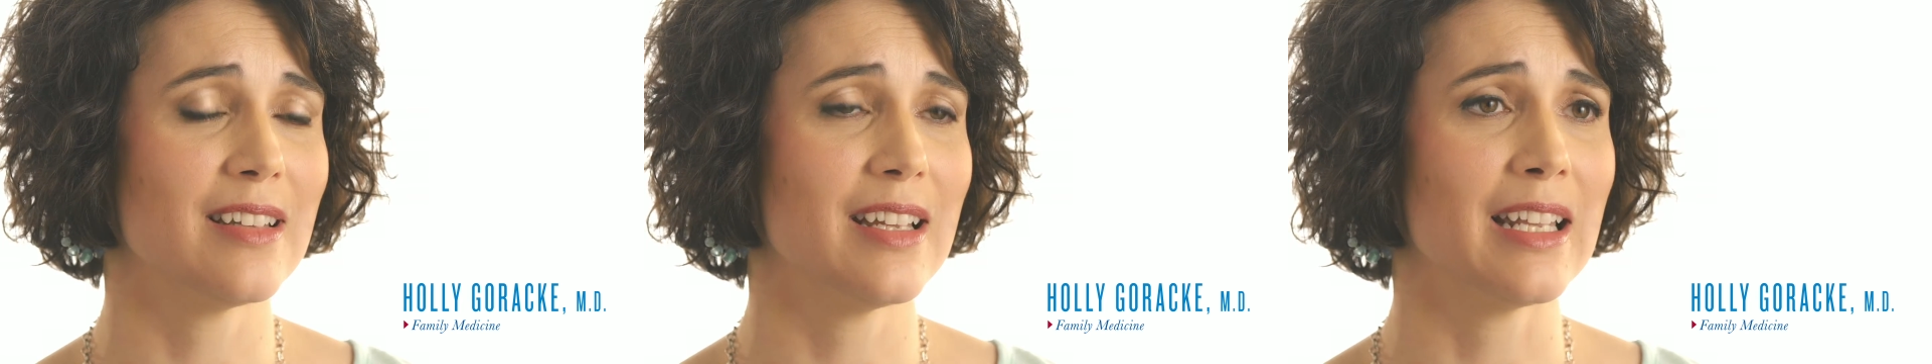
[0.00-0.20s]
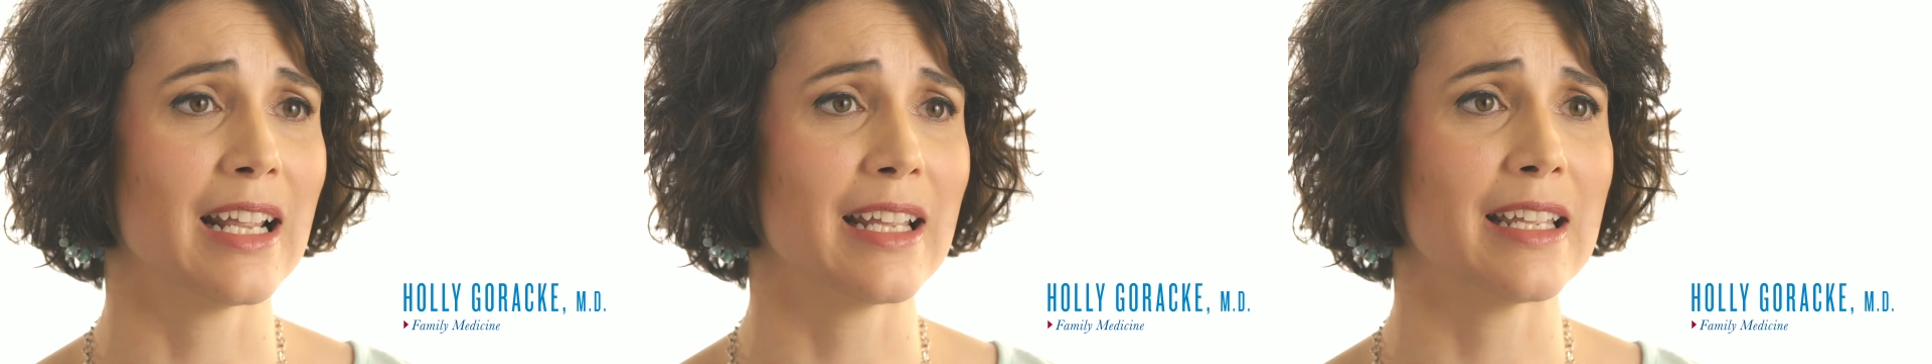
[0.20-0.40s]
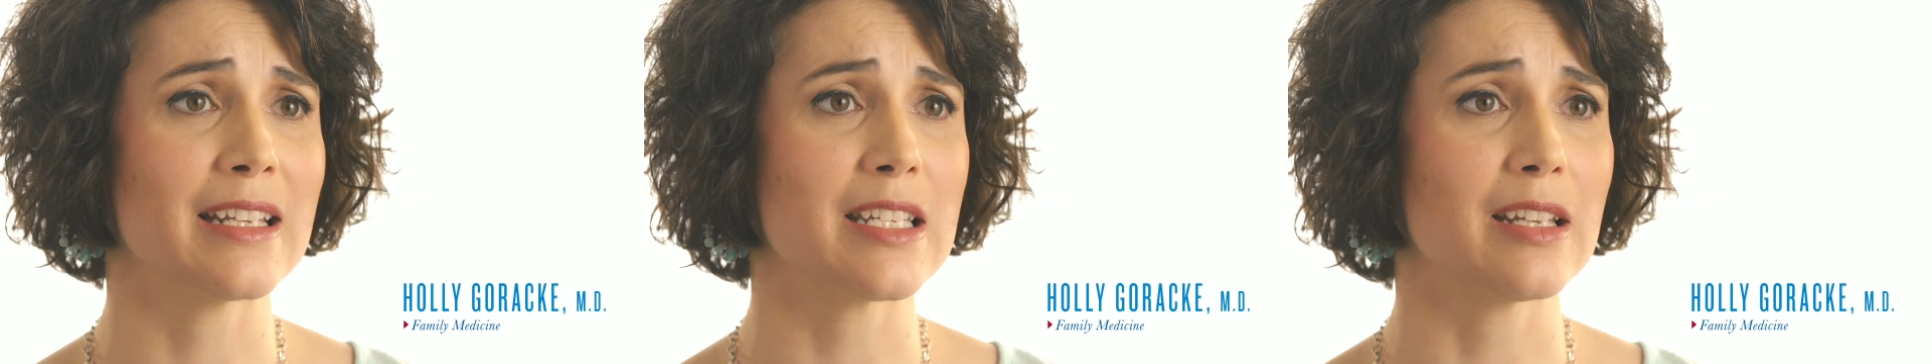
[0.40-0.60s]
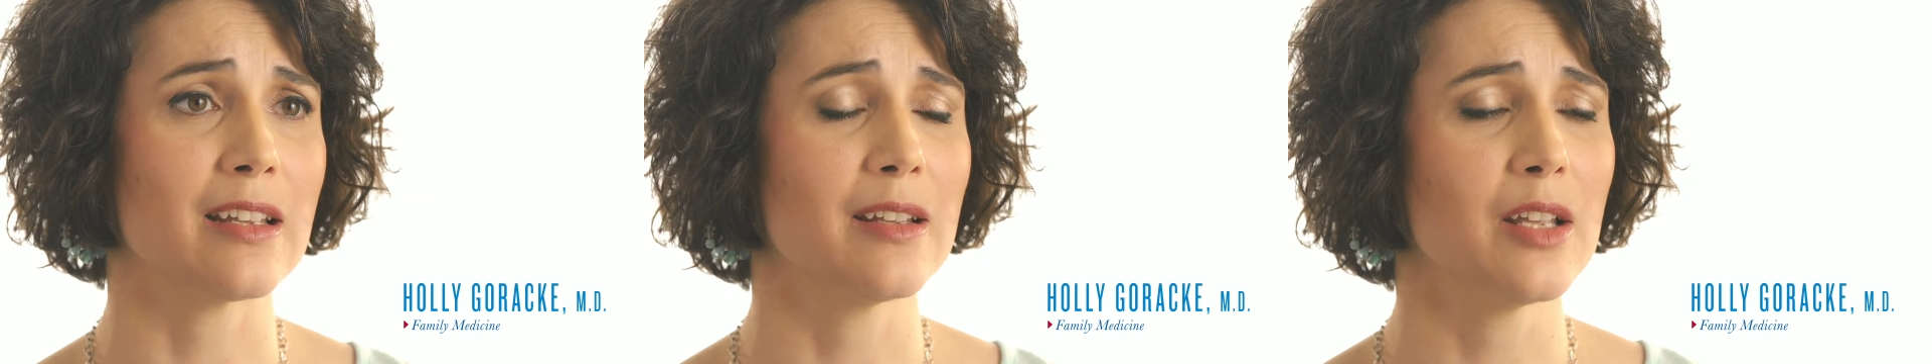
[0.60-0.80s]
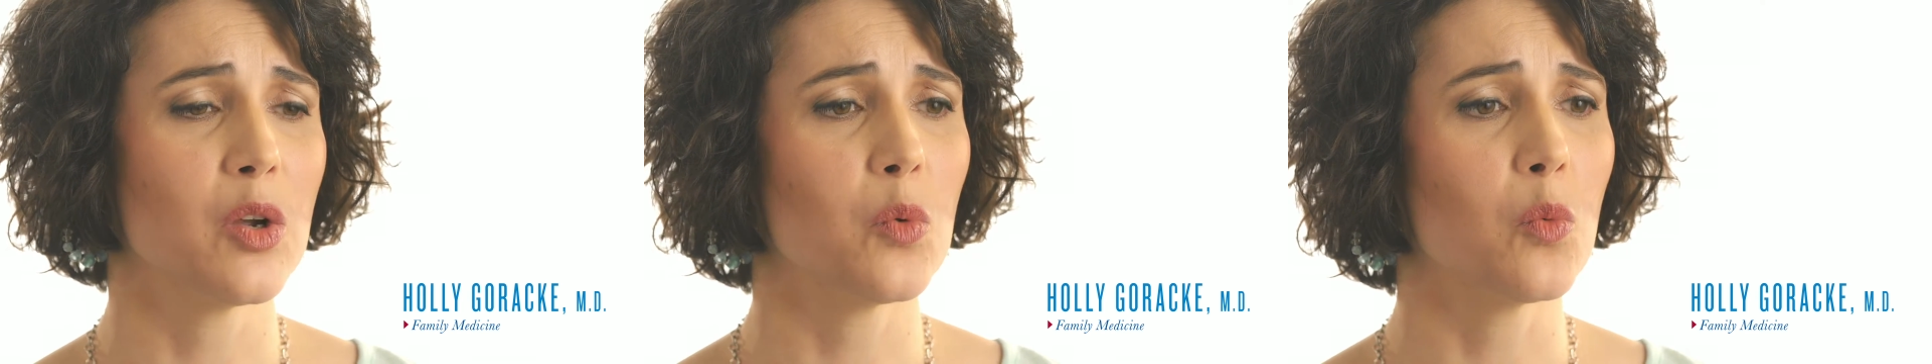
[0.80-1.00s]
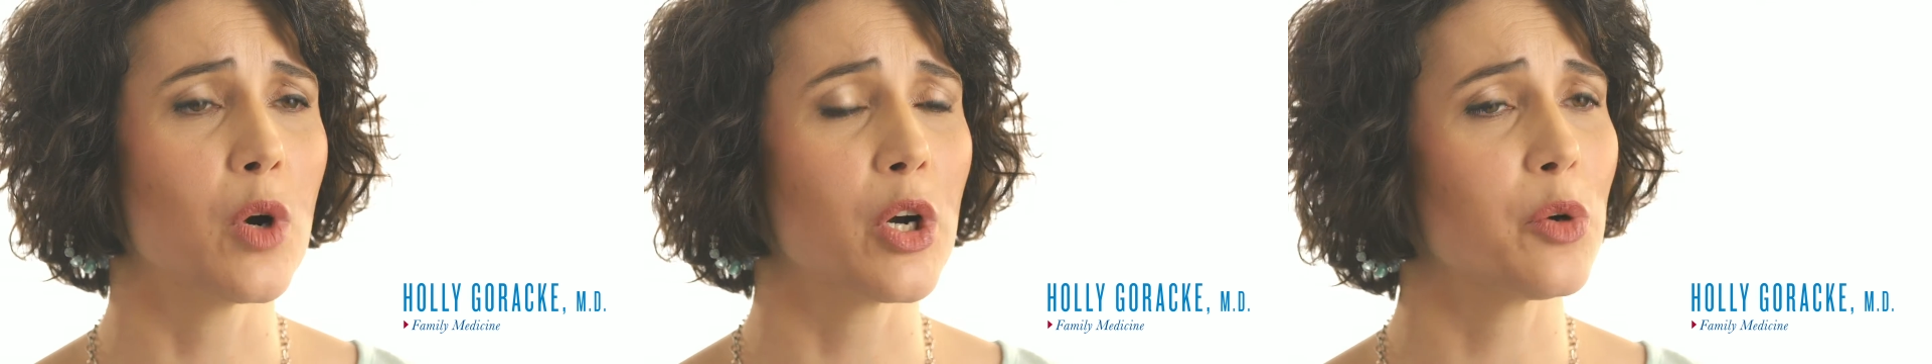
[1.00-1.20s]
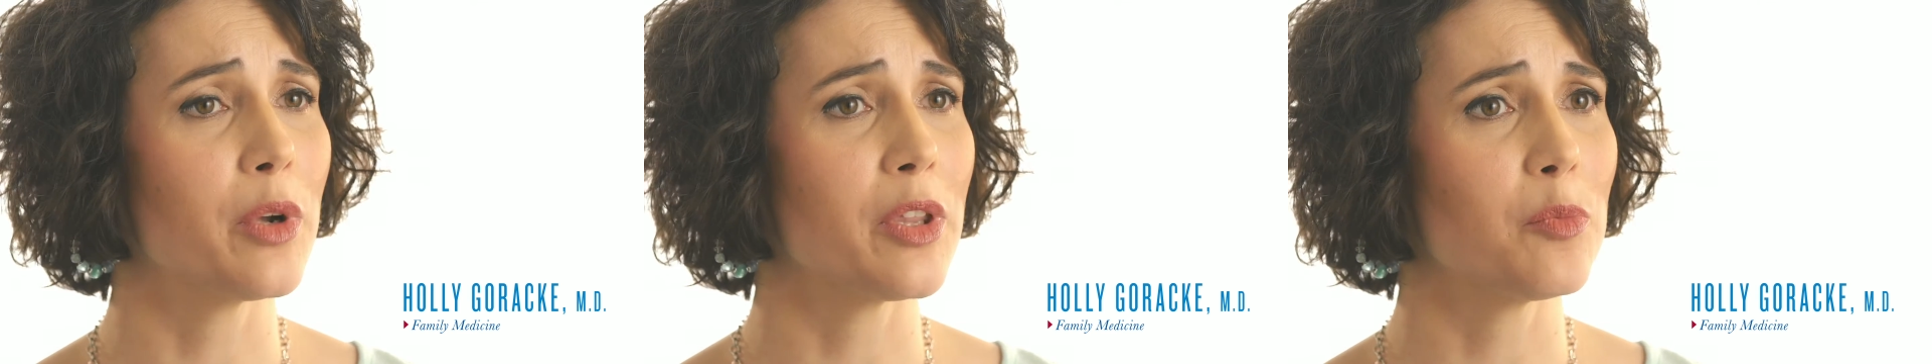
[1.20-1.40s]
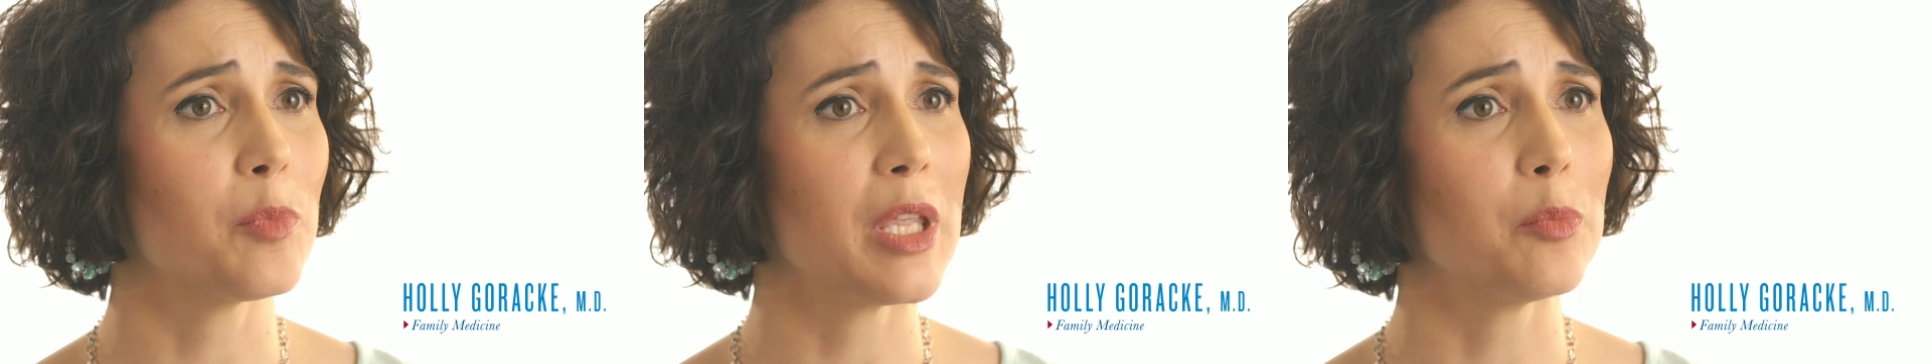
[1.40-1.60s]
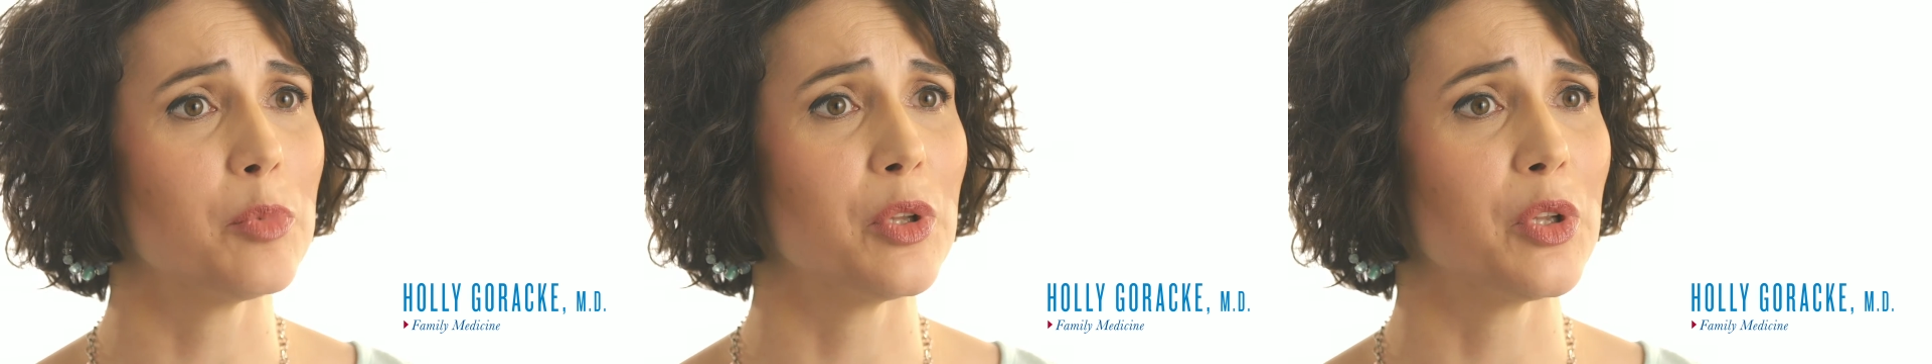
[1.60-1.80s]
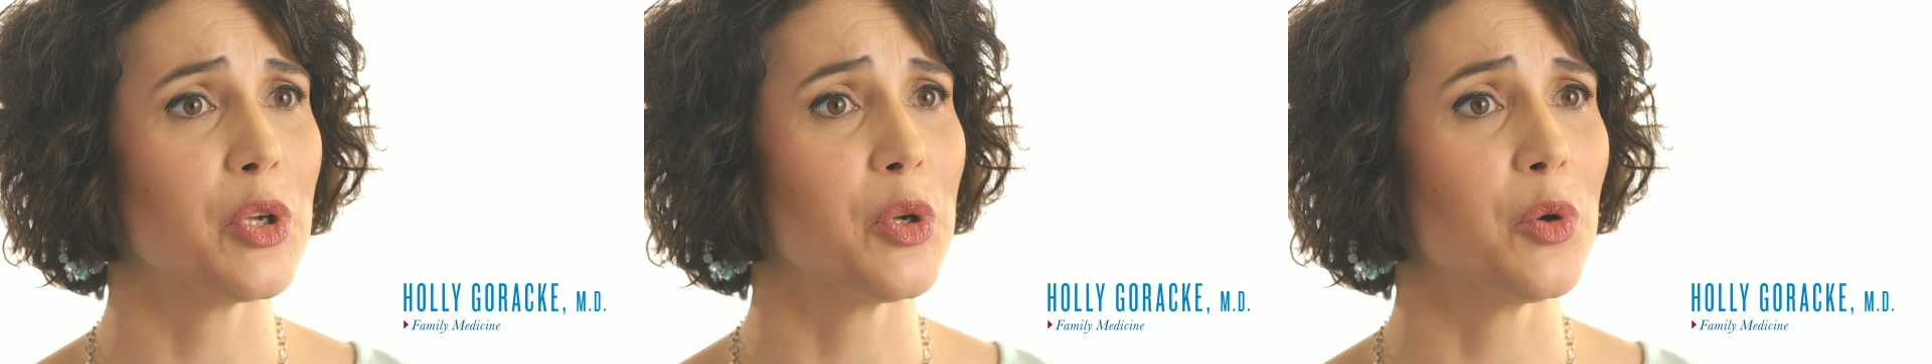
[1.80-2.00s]
and I get to work with
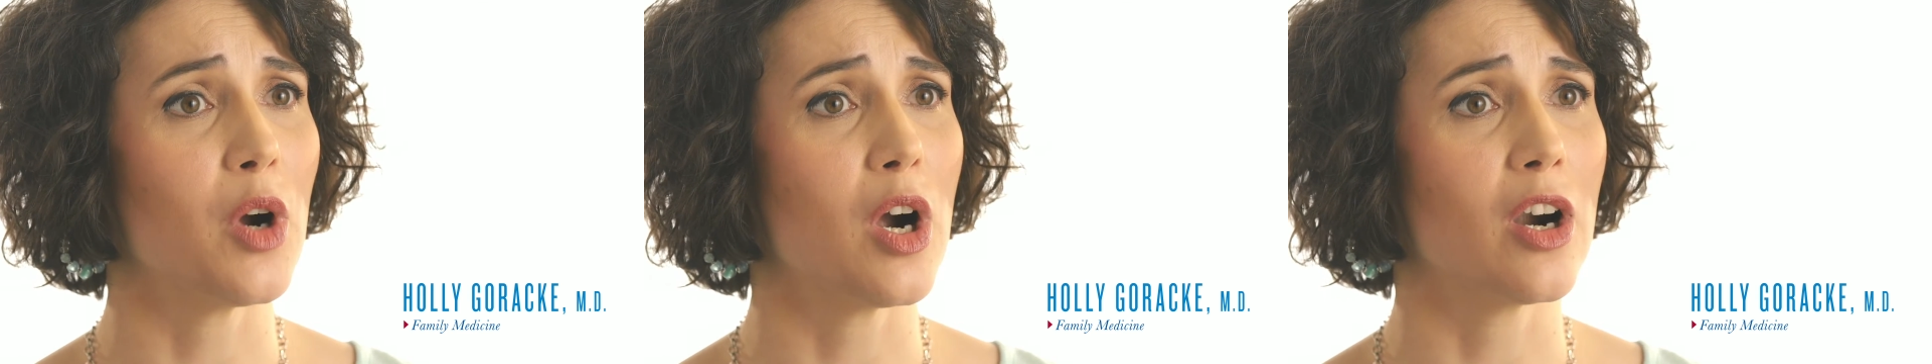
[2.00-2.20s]
people who